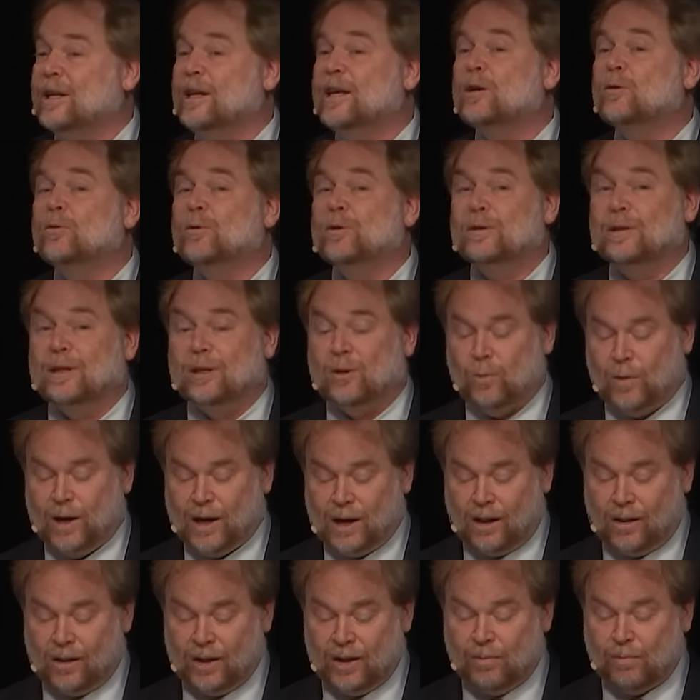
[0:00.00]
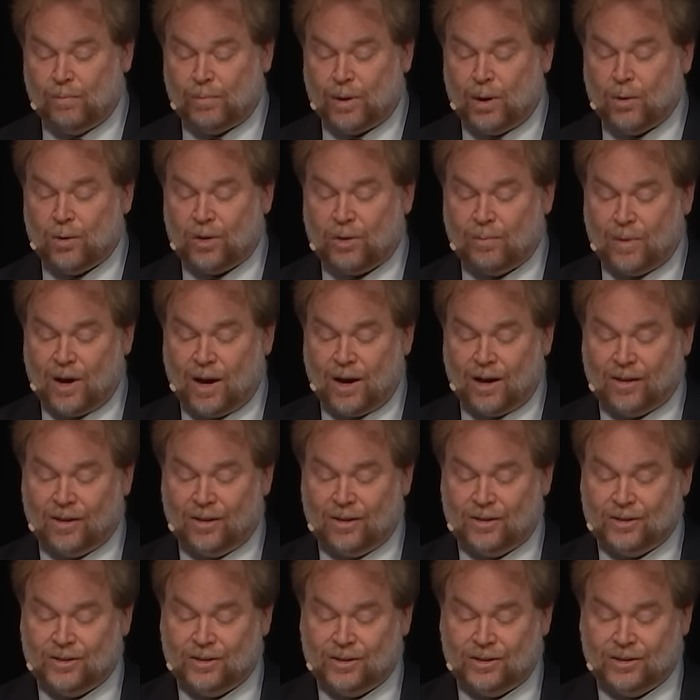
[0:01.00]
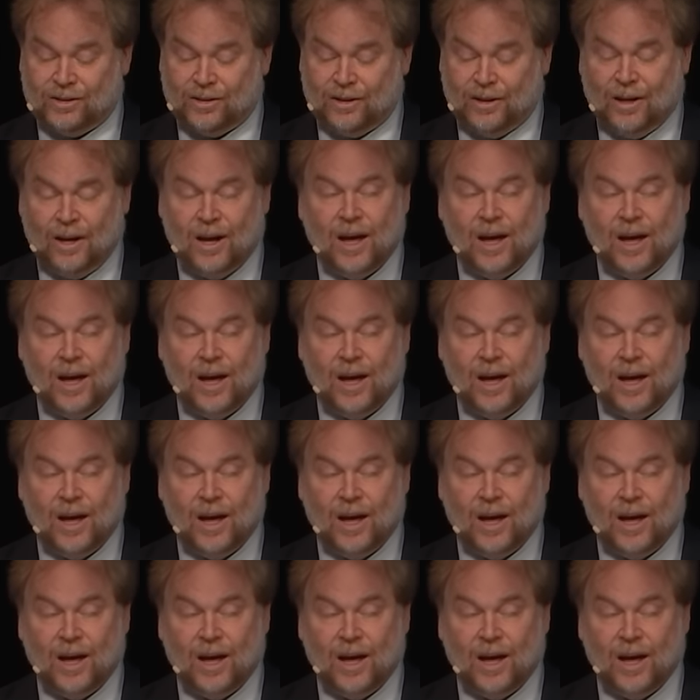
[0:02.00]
equally well in both models,